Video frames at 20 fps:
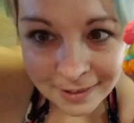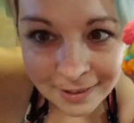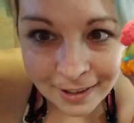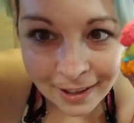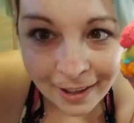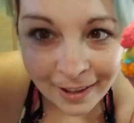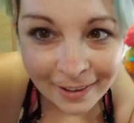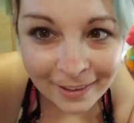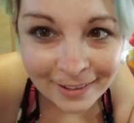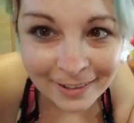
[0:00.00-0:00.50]

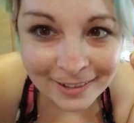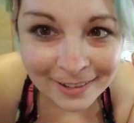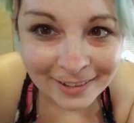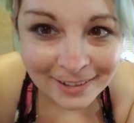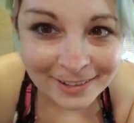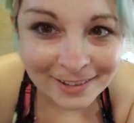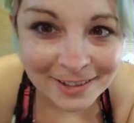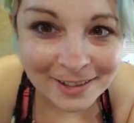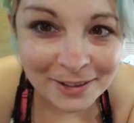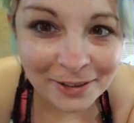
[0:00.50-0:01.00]
That
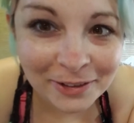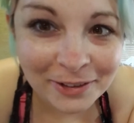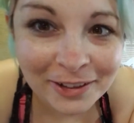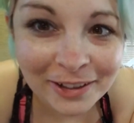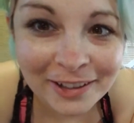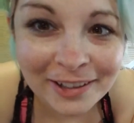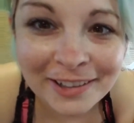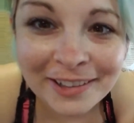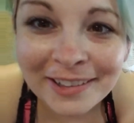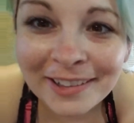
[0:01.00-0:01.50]
looks so
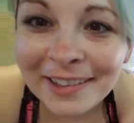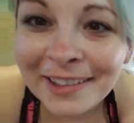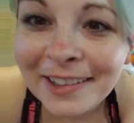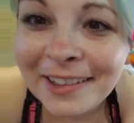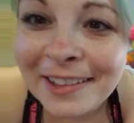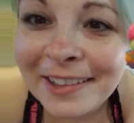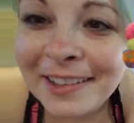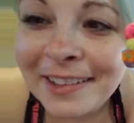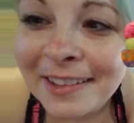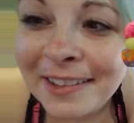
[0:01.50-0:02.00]
good.
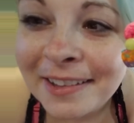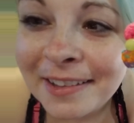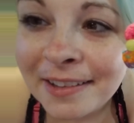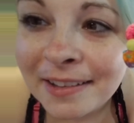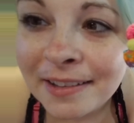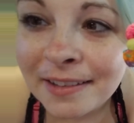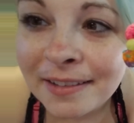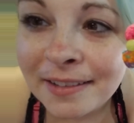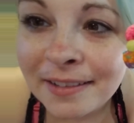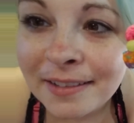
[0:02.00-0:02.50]

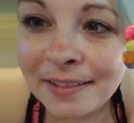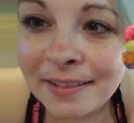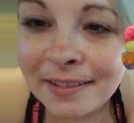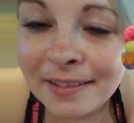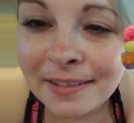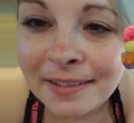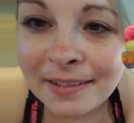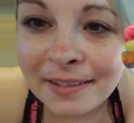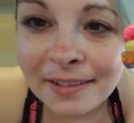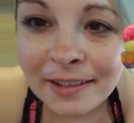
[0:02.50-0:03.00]

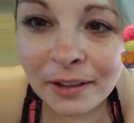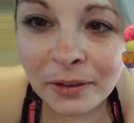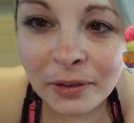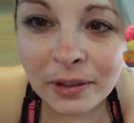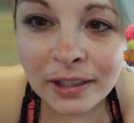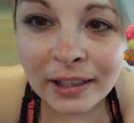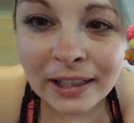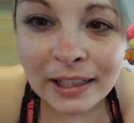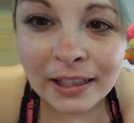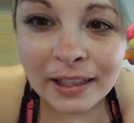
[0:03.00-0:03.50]
I
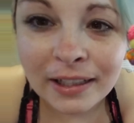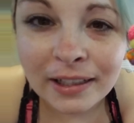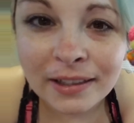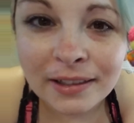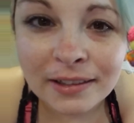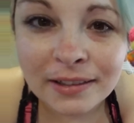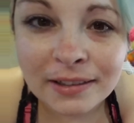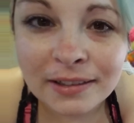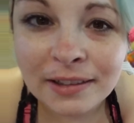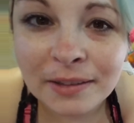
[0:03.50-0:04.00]
want to eat it.
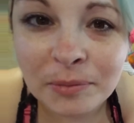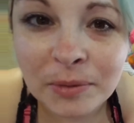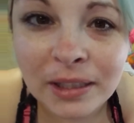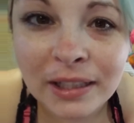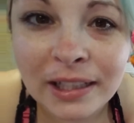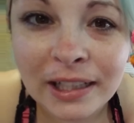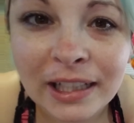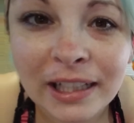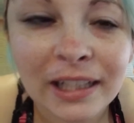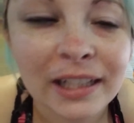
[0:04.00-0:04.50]
I'm
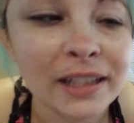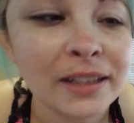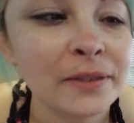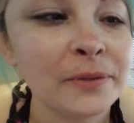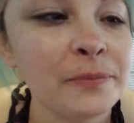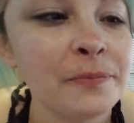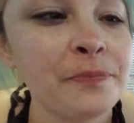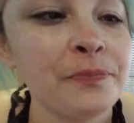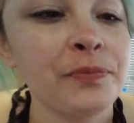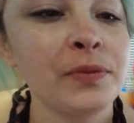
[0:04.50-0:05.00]
gonna eat it.
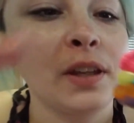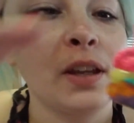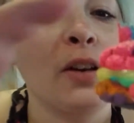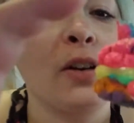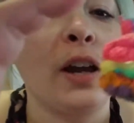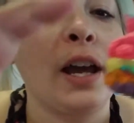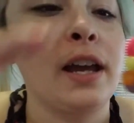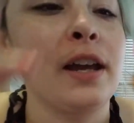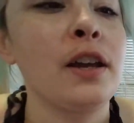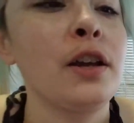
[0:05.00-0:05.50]

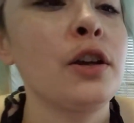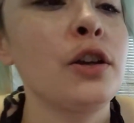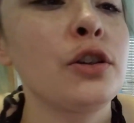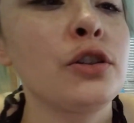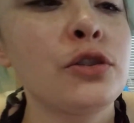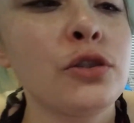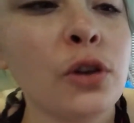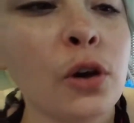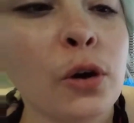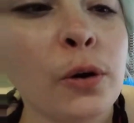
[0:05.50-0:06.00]
Okay,
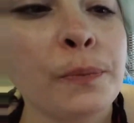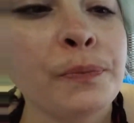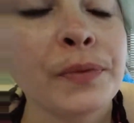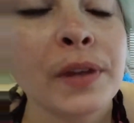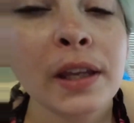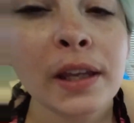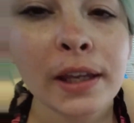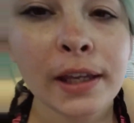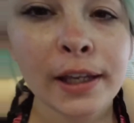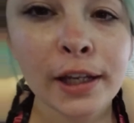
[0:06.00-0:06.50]
so
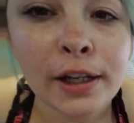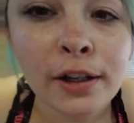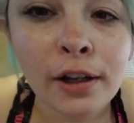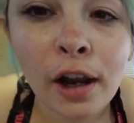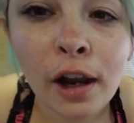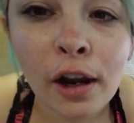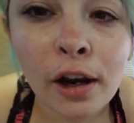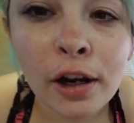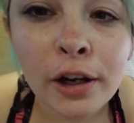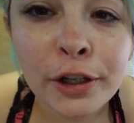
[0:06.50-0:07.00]
here
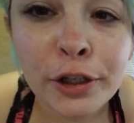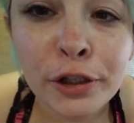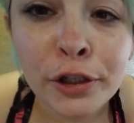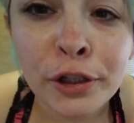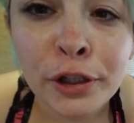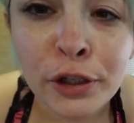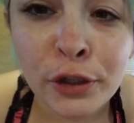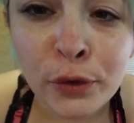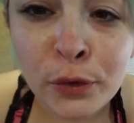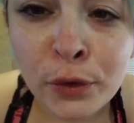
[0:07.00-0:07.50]
are your
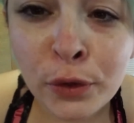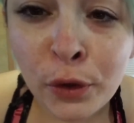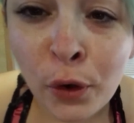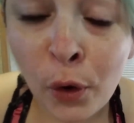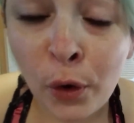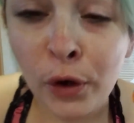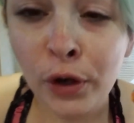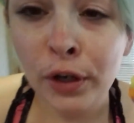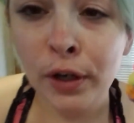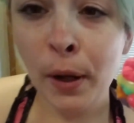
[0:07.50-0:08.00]

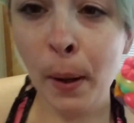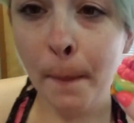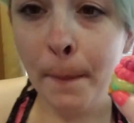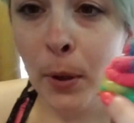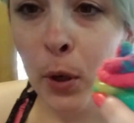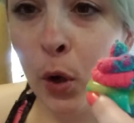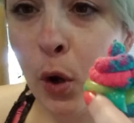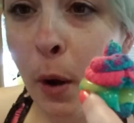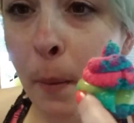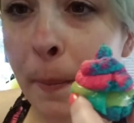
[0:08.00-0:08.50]
unicorn
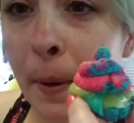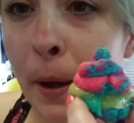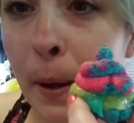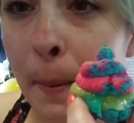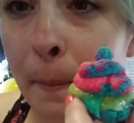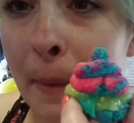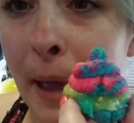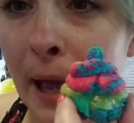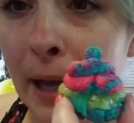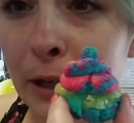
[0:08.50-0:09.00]
poop
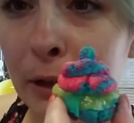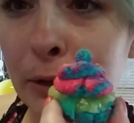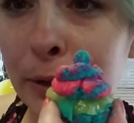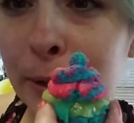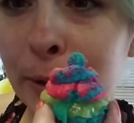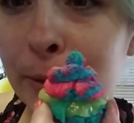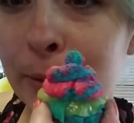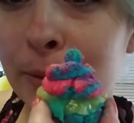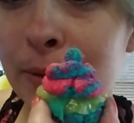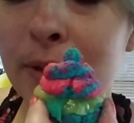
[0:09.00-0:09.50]

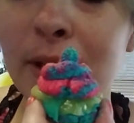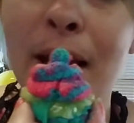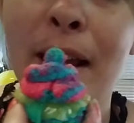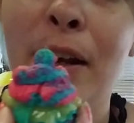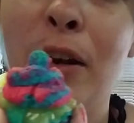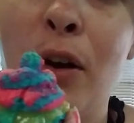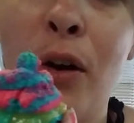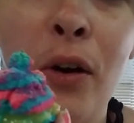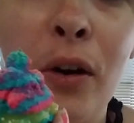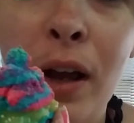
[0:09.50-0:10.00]
macaroons.
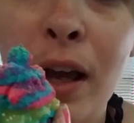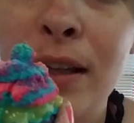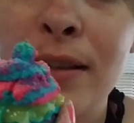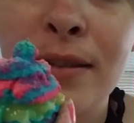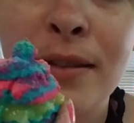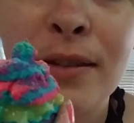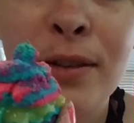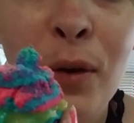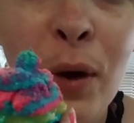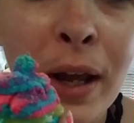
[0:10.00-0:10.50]
I know,
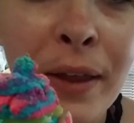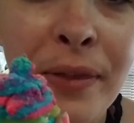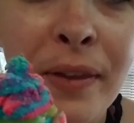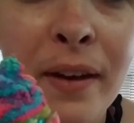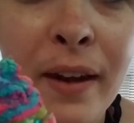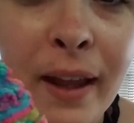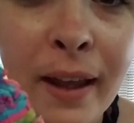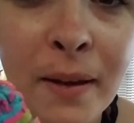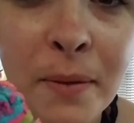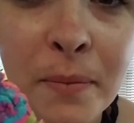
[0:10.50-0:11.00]
it's quite the
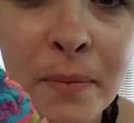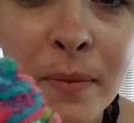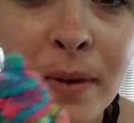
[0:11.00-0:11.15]
name.